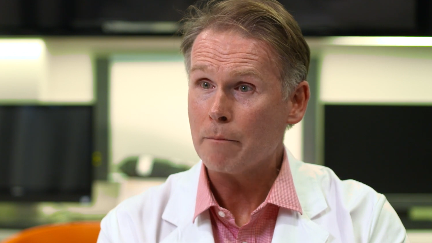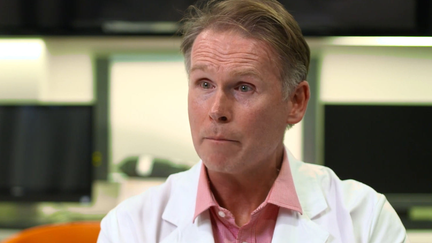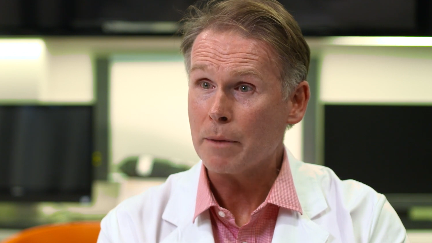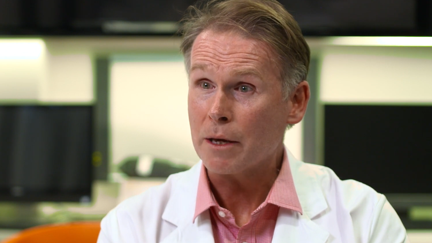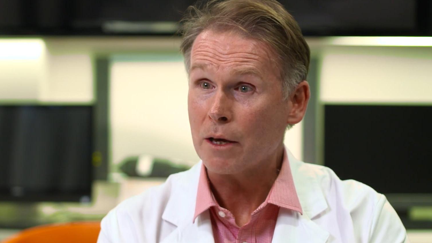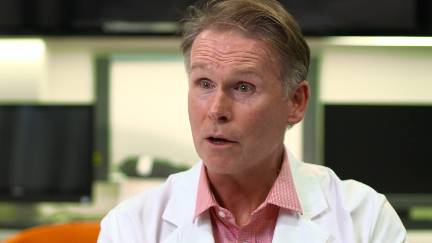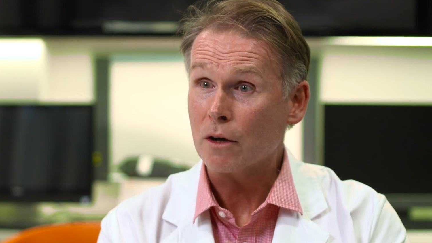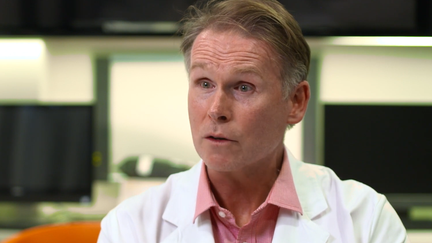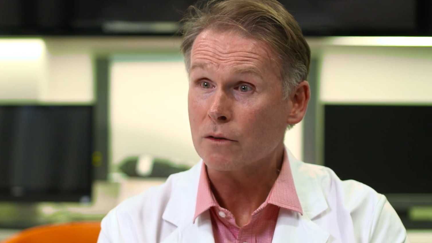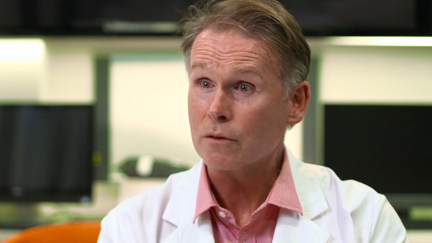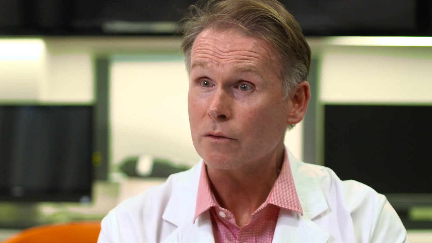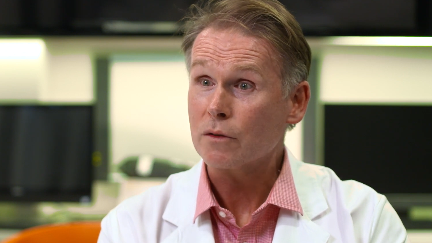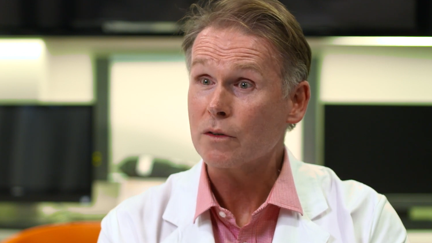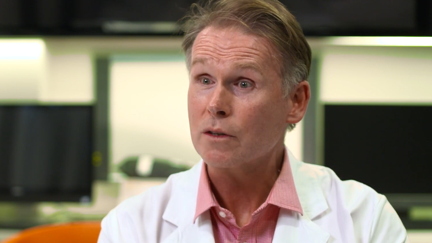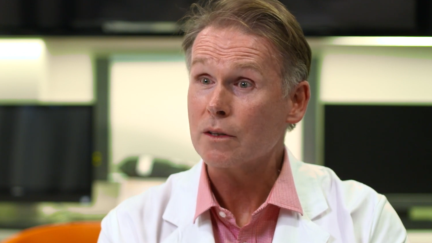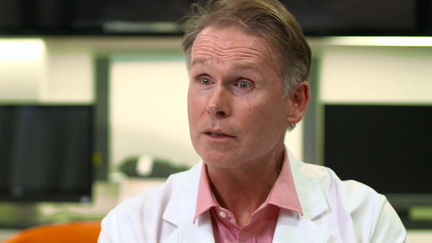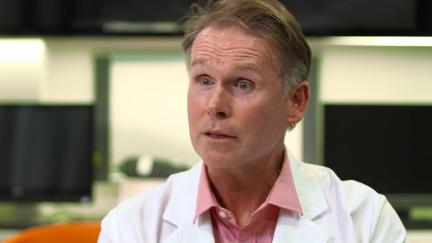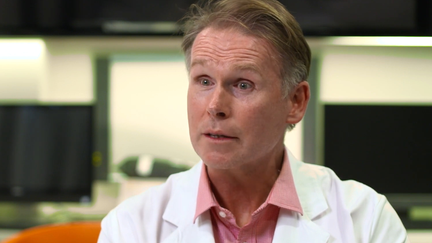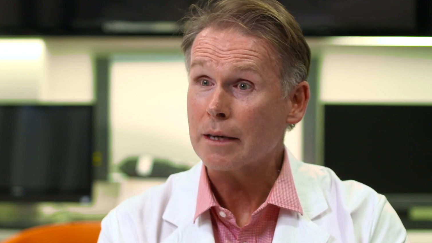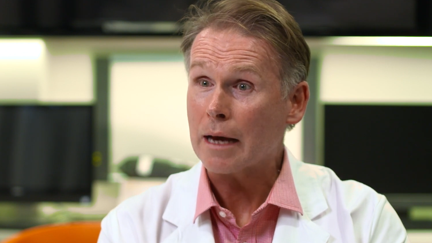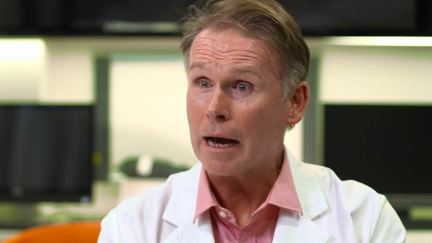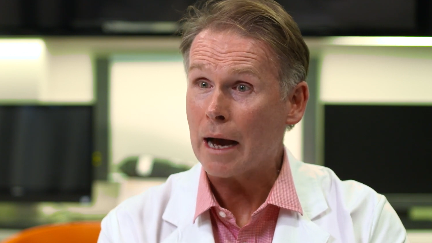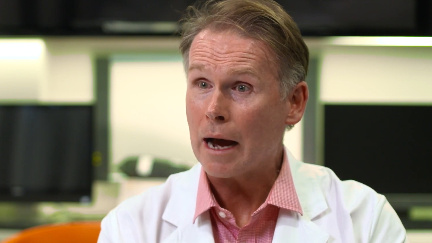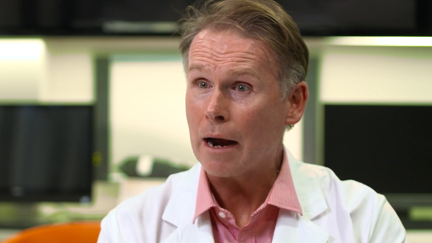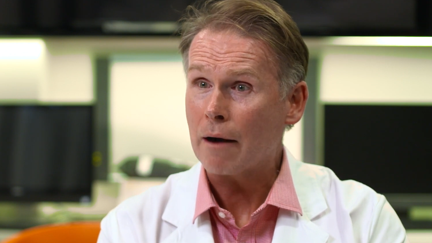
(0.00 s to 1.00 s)
because of
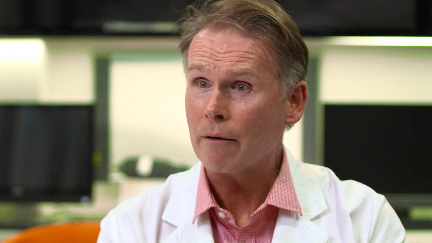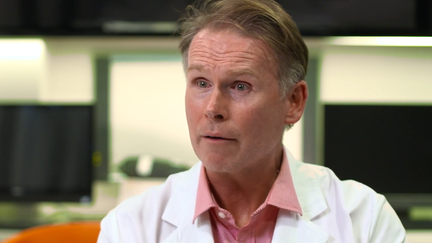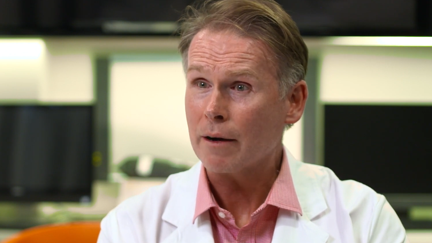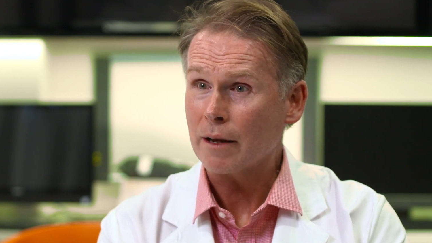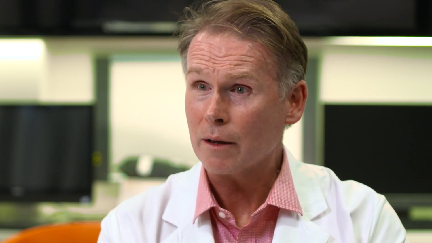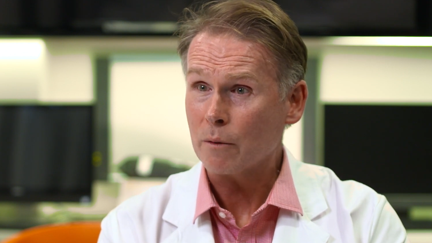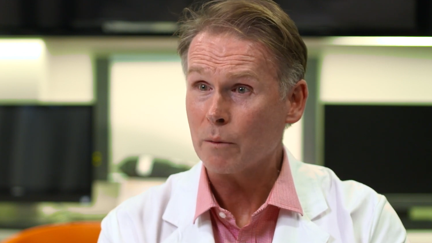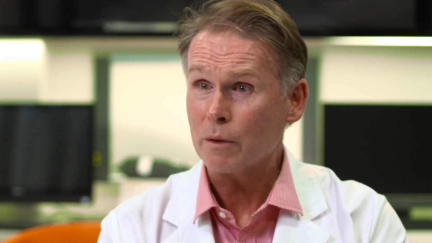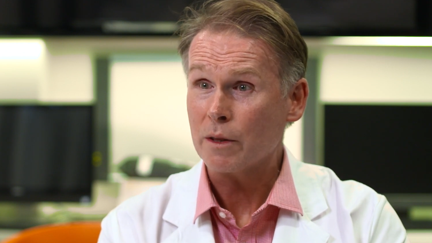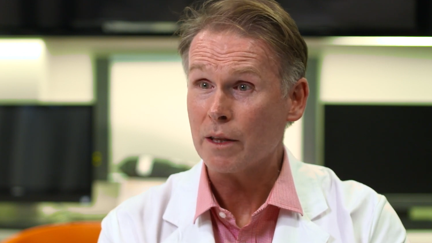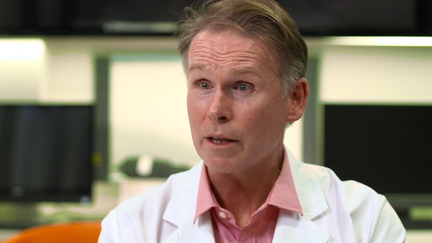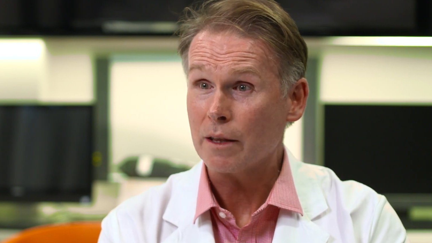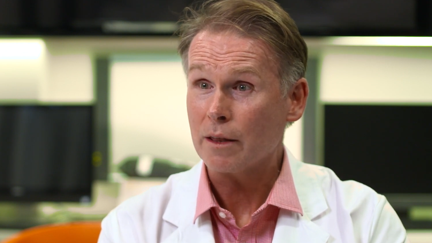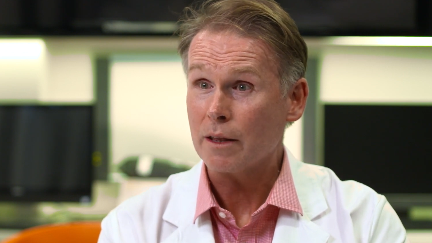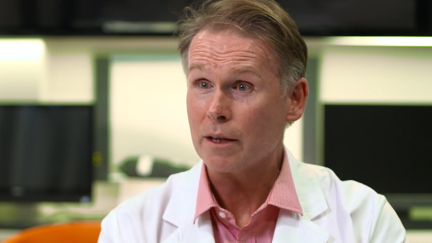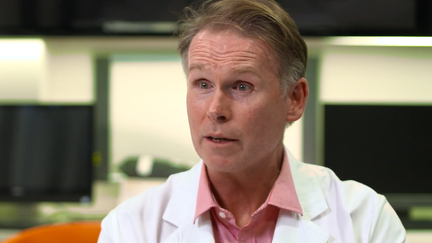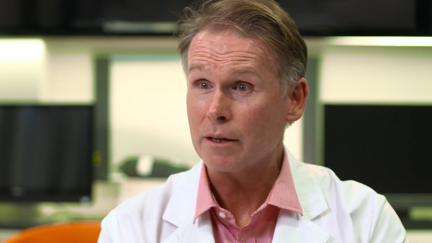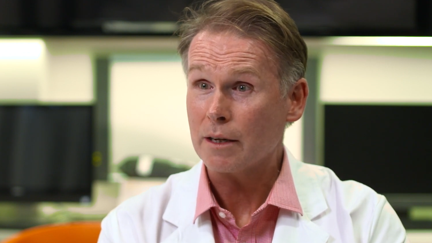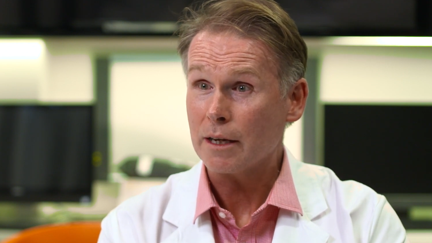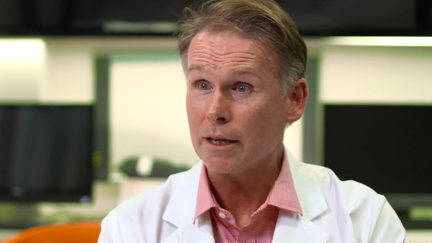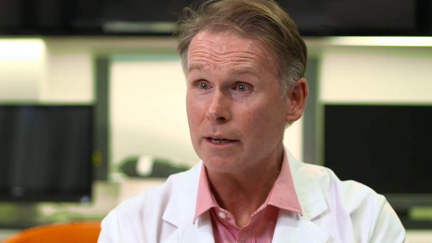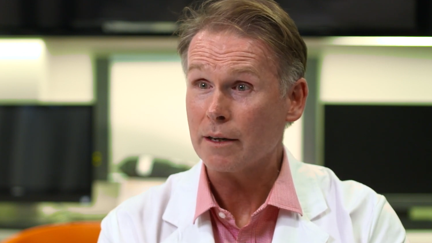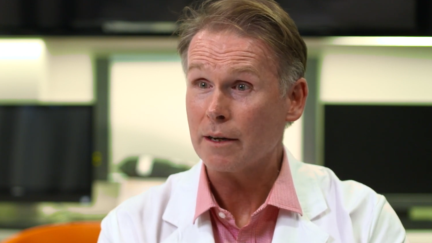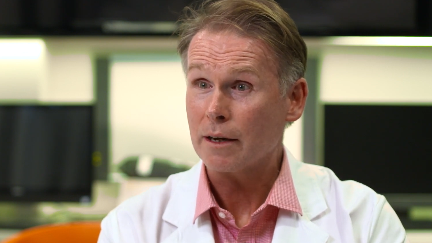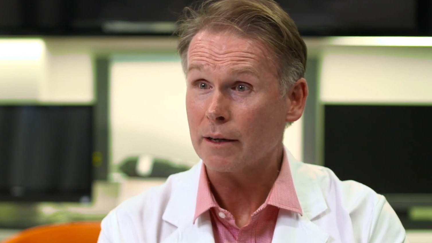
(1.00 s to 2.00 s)
scarring within the
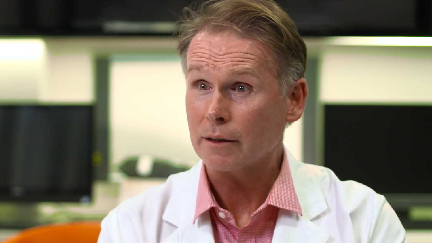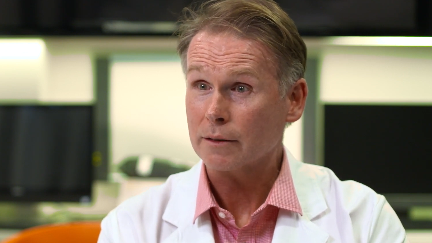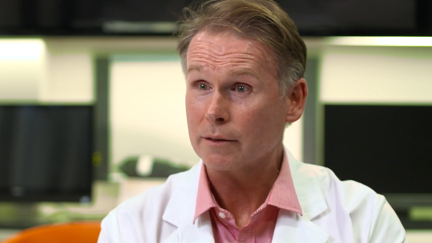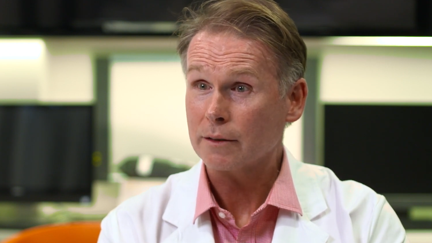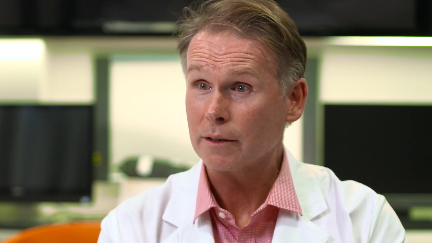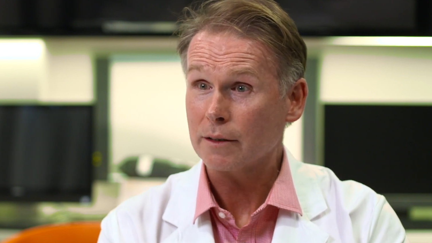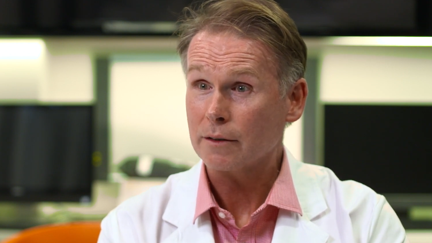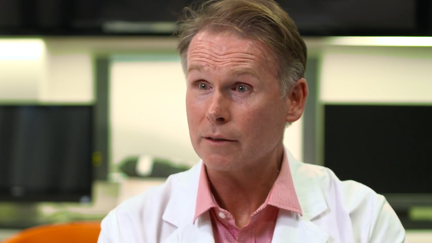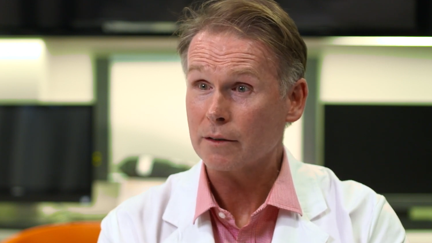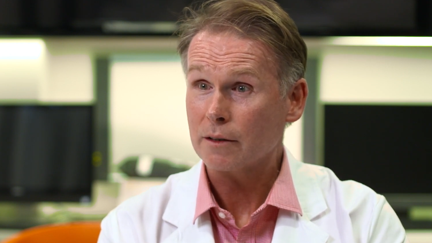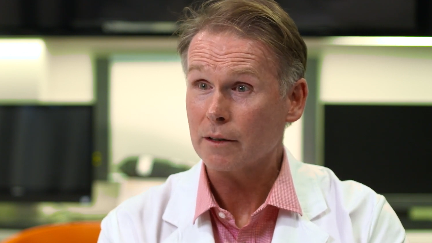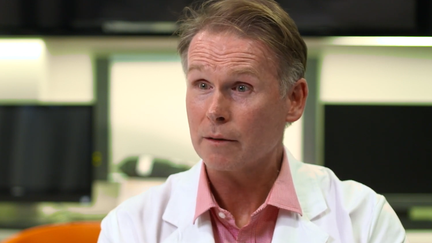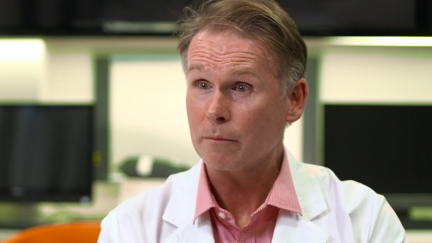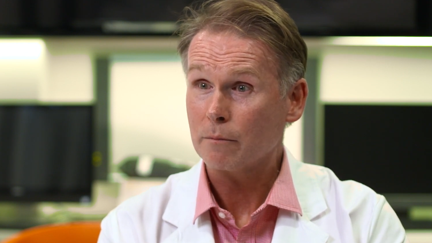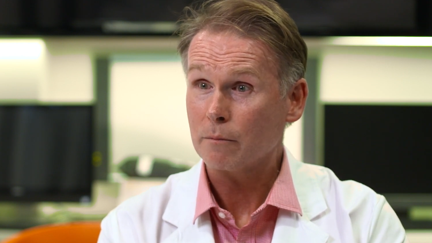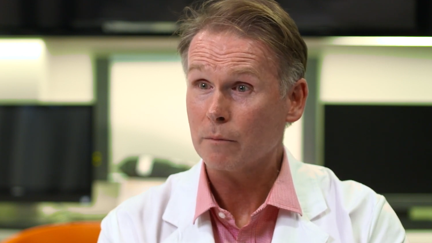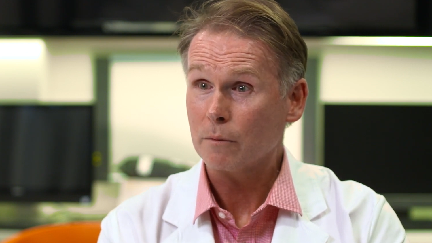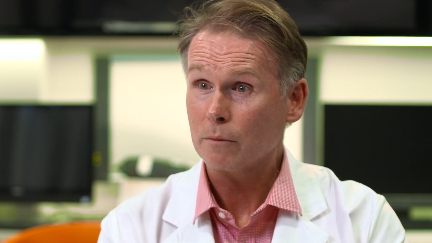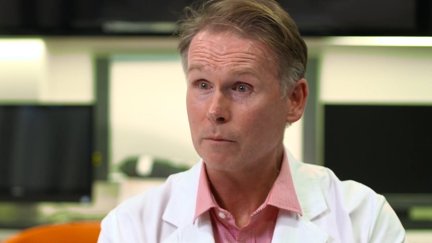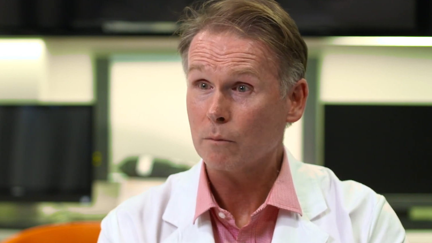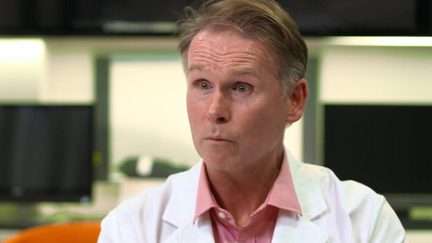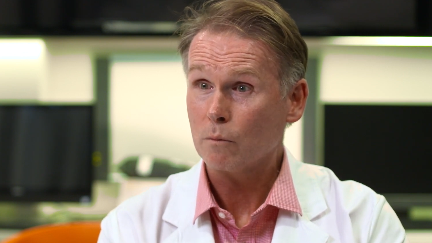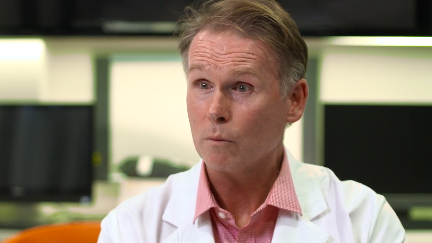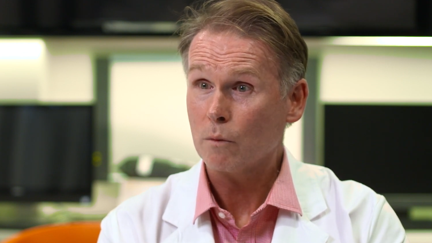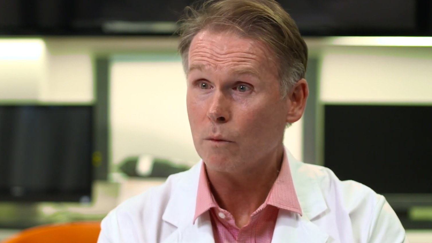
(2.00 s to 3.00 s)
tear duct system.